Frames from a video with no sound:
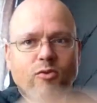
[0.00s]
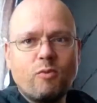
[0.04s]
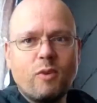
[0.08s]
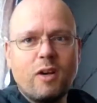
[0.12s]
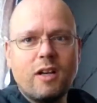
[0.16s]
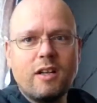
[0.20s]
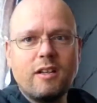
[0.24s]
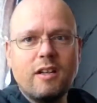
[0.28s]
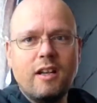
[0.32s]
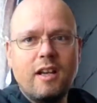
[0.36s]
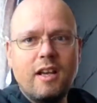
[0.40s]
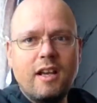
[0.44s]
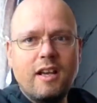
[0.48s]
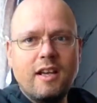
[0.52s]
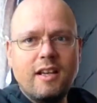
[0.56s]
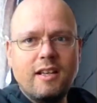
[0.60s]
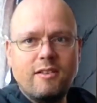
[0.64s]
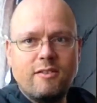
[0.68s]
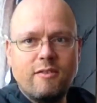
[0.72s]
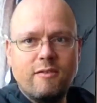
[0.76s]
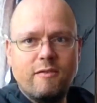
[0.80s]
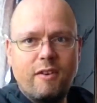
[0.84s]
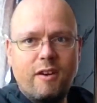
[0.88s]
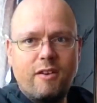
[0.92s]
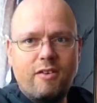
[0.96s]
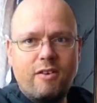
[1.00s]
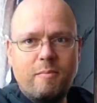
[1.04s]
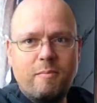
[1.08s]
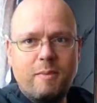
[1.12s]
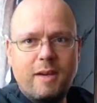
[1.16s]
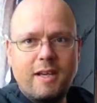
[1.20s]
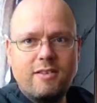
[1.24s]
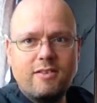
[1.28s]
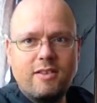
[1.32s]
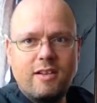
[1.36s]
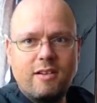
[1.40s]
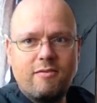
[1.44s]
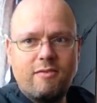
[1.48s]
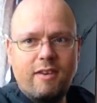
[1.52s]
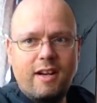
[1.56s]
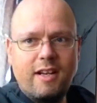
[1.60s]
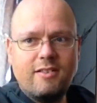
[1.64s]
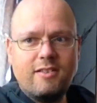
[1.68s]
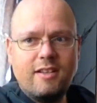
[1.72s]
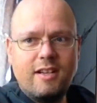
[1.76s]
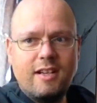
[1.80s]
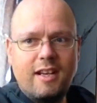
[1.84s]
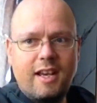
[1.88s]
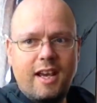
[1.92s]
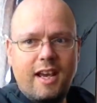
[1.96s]
one, it's a very basic
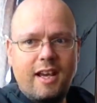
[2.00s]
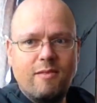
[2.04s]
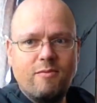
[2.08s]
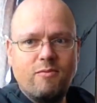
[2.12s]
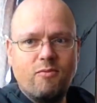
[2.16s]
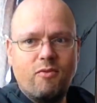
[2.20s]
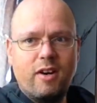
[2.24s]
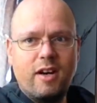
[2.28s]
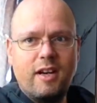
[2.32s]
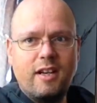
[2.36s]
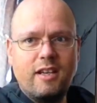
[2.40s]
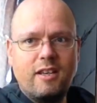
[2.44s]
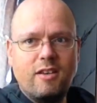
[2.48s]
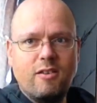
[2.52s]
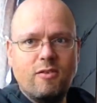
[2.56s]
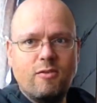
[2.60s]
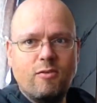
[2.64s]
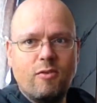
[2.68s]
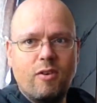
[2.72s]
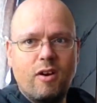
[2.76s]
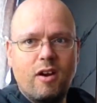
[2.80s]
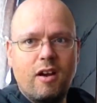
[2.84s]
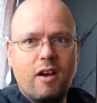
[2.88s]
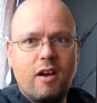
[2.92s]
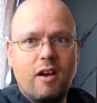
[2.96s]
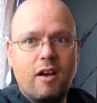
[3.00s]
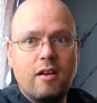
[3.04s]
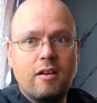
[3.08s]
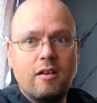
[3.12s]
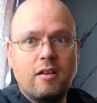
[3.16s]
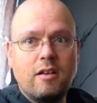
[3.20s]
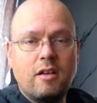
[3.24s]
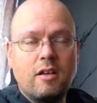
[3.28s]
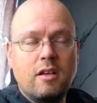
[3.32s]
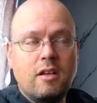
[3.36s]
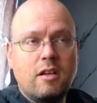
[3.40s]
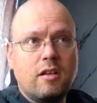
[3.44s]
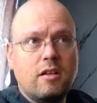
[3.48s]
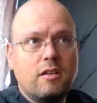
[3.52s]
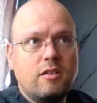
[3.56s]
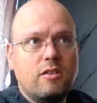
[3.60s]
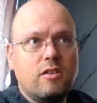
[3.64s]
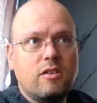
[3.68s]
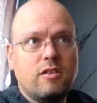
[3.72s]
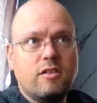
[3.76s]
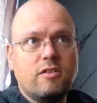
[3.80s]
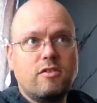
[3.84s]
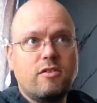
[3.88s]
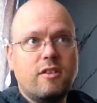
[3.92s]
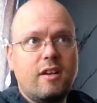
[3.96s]
racing game where you
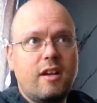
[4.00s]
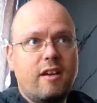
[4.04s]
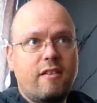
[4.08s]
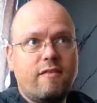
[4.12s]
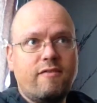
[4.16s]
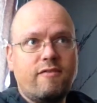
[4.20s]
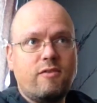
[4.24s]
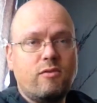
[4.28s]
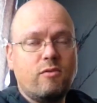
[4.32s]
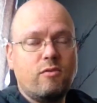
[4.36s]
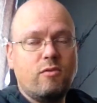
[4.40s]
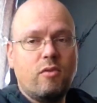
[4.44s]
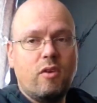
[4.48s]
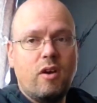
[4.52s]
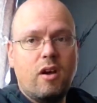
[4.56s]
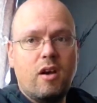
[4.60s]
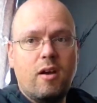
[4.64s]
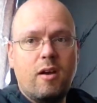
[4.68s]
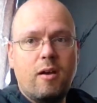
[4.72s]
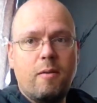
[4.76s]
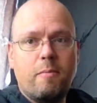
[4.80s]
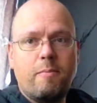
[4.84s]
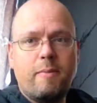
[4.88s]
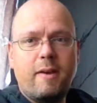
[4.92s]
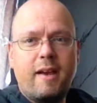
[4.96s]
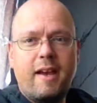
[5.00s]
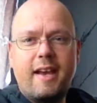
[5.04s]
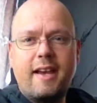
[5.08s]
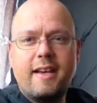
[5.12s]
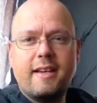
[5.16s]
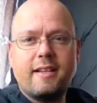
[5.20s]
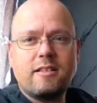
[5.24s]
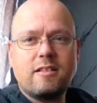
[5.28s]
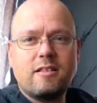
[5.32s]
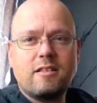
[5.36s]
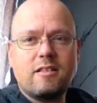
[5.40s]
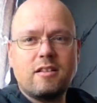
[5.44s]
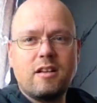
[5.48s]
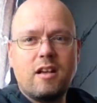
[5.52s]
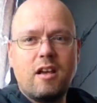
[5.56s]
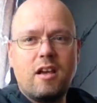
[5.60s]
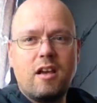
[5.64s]
just have to pass